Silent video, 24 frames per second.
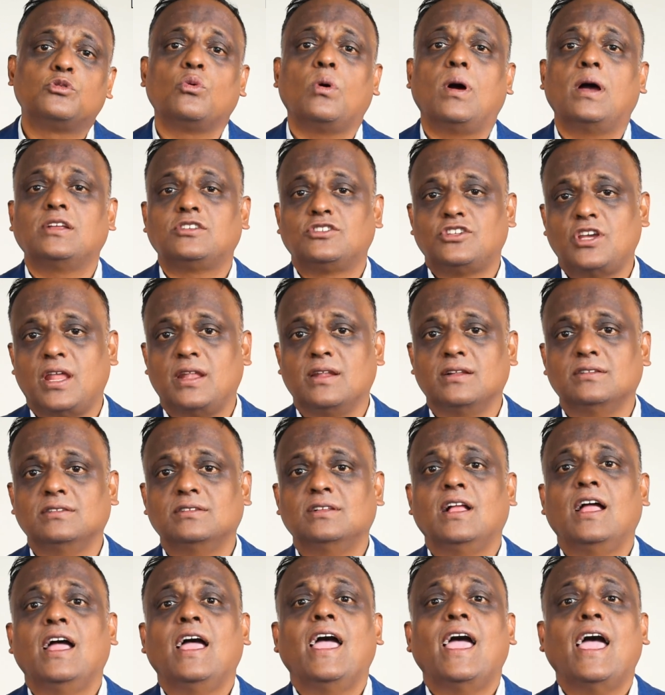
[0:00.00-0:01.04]
to our channel
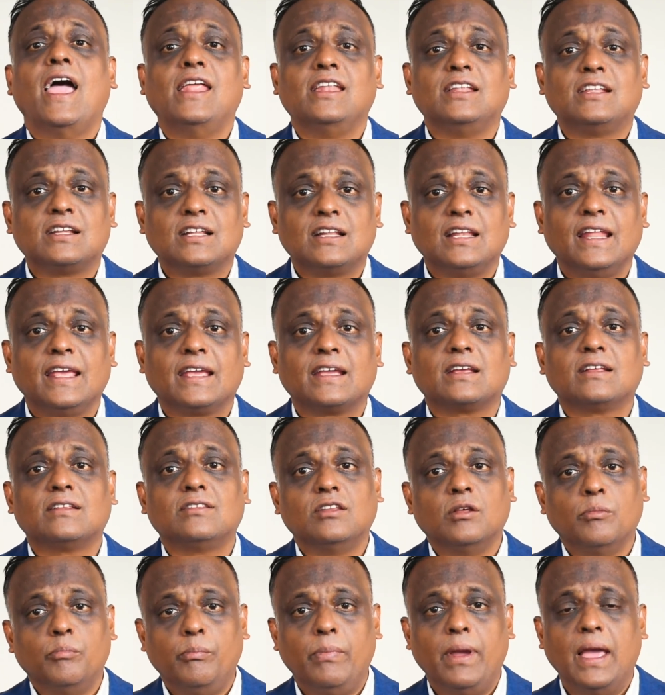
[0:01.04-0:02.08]
and click
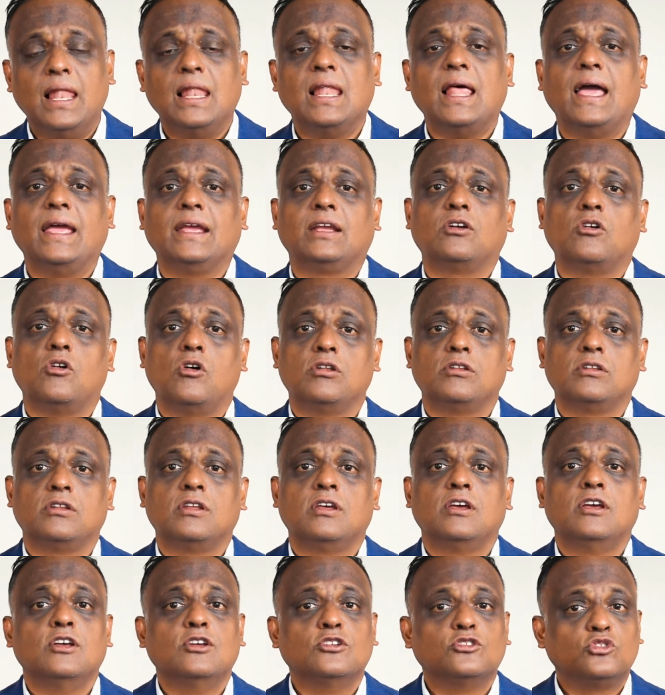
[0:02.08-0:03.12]
the bell icon
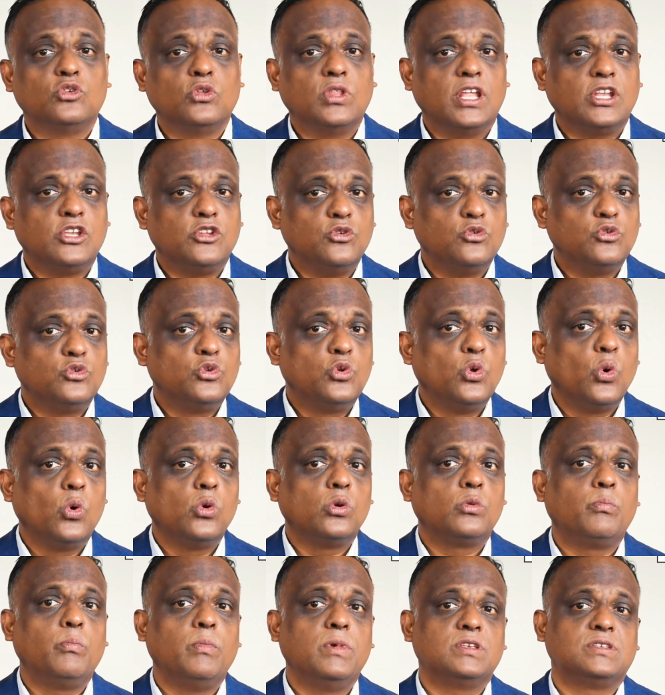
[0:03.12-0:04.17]
so that you
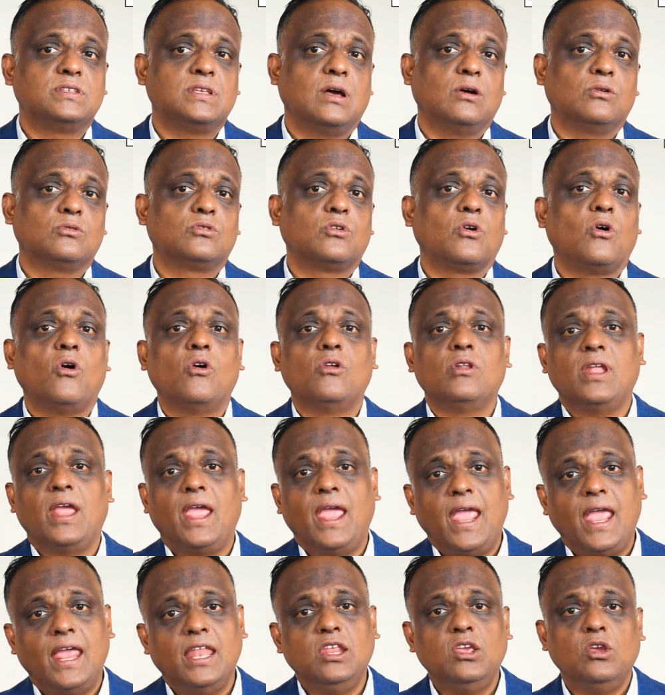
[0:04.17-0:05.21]
don't miss out on
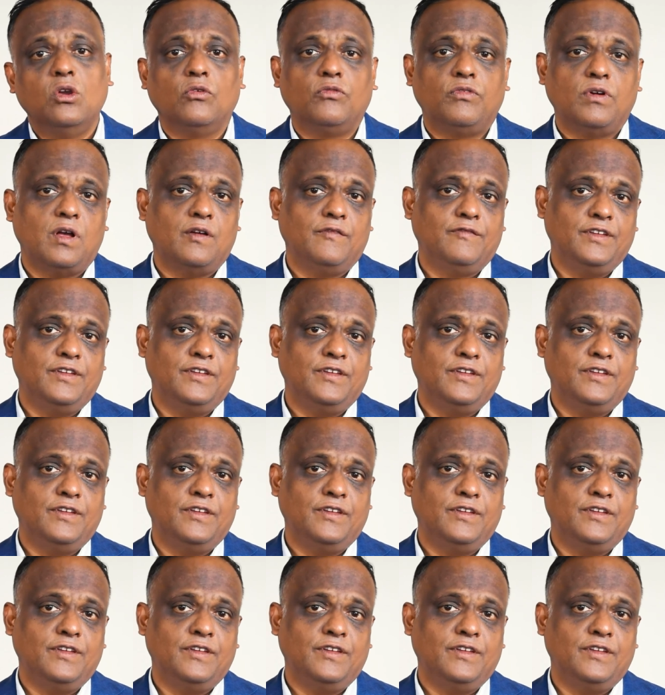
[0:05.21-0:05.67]
any of our